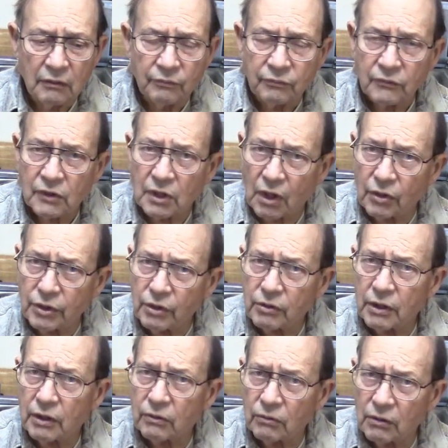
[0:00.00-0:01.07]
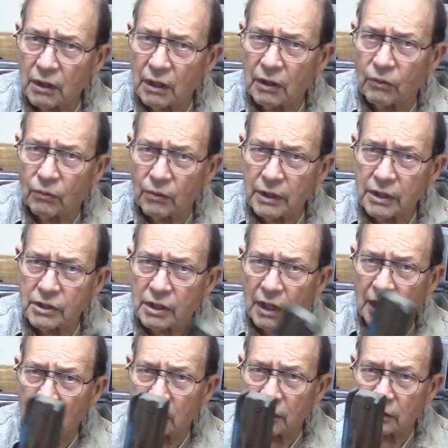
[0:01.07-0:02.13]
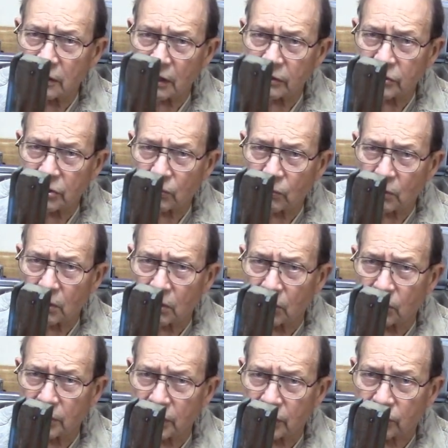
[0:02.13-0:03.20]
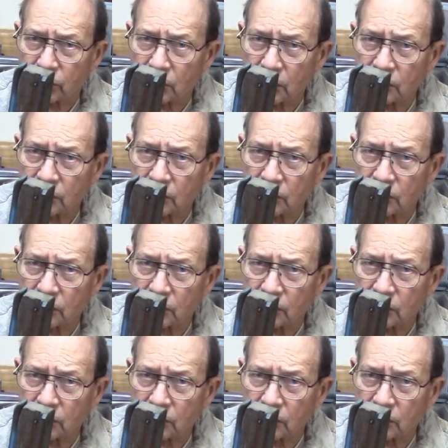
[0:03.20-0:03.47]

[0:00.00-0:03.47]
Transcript: So you can really reach out and touch the world with this one.